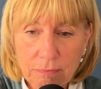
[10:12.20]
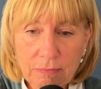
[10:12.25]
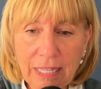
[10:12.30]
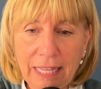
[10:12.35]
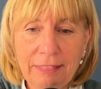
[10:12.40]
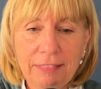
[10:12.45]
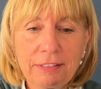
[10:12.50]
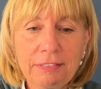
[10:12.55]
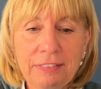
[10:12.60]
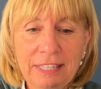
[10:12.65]

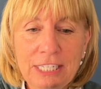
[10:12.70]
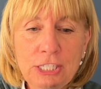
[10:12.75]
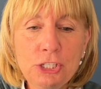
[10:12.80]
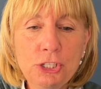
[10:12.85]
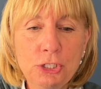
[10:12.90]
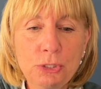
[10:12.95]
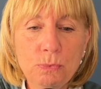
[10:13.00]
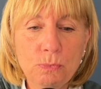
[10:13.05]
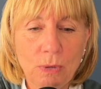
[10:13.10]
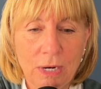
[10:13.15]
the things
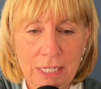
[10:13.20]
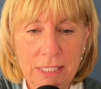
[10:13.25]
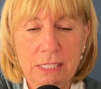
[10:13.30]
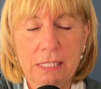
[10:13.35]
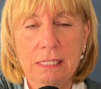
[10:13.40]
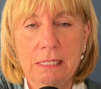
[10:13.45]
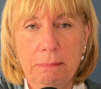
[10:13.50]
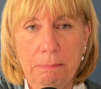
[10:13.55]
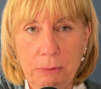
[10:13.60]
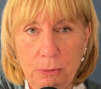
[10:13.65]
you want to
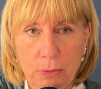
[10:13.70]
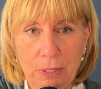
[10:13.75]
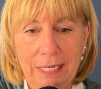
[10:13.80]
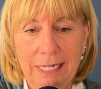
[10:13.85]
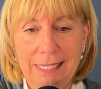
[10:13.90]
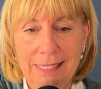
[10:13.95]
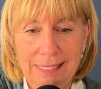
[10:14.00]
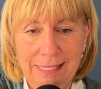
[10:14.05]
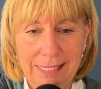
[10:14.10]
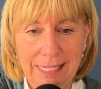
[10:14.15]
support
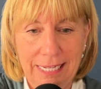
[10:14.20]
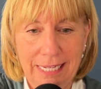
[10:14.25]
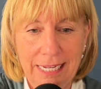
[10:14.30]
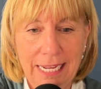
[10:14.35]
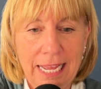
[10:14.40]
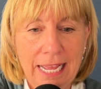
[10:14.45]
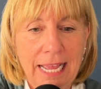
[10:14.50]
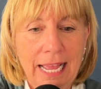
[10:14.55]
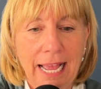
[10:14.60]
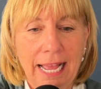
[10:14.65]
and see,
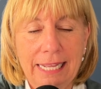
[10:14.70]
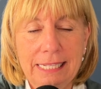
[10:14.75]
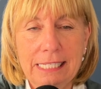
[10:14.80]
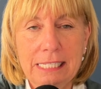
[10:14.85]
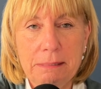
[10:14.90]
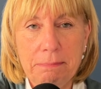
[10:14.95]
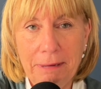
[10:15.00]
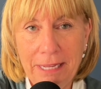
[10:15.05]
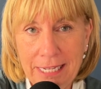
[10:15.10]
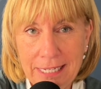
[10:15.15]
and
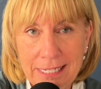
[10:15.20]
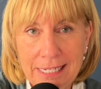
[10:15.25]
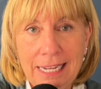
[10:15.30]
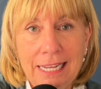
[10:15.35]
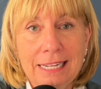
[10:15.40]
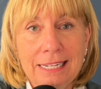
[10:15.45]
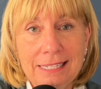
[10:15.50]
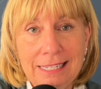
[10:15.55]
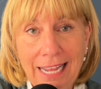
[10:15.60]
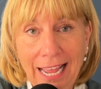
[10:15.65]
spend
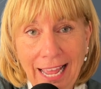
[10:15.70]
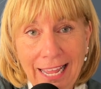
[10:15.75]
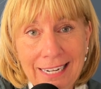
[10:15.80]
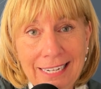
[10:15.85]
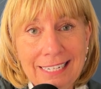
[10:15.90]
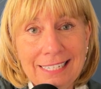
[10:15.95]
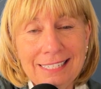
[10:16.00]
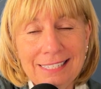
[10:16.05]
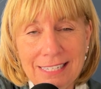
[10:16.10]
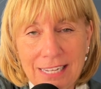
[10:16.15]
10
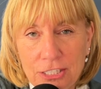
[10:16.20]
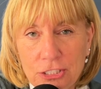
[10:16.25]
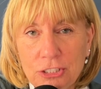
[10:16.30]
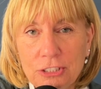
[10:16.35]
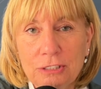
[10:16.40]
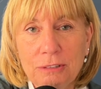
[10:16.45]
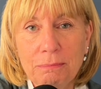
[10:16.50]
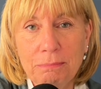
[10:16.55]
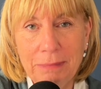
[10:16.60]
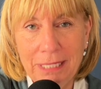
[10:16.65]

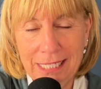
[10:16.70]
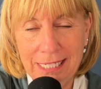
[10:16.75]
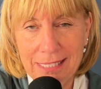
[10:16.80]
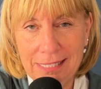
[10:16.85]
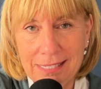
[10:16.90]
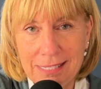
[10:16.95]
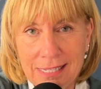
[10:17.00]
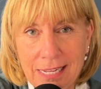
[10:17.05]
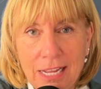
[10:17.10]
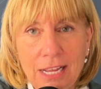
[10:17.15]
intentional
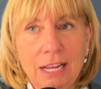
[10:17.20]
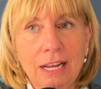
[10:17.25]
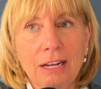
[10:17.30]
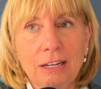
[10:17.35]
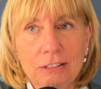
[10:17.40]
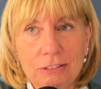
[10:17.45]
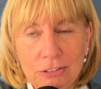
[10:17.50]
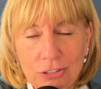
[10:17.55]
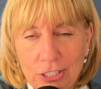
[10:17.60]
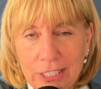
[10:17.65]
minutes
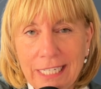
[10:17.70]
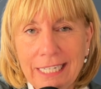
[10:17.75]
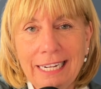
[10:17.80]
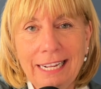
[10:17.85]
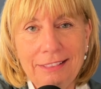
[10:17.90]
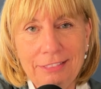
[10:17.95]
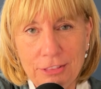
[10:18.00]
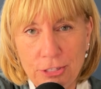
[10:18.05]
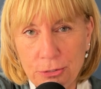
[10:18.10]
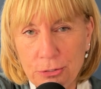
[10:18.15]
looking
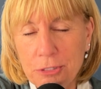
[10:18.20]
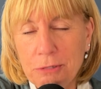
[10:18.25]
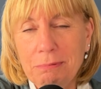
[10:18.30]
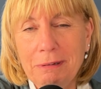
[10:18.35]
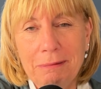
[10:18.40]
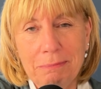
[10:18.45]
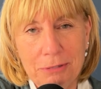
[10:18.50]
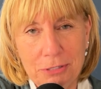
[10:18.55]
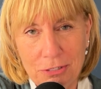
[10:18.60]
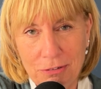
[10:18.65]
at those
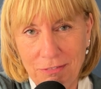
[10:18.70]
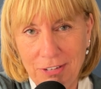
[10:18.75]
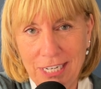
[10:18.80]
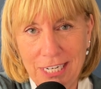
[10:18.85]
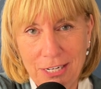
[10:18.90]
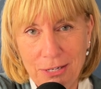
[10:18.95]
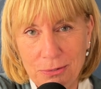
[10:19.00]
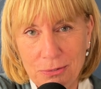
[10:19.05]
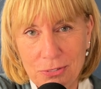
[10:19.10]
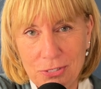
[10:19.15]
people's
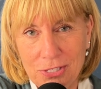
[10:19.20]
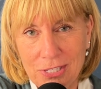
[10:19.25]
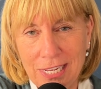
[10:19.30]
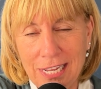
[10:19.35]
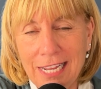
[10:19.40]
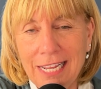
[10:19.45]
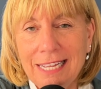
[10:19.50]
videos.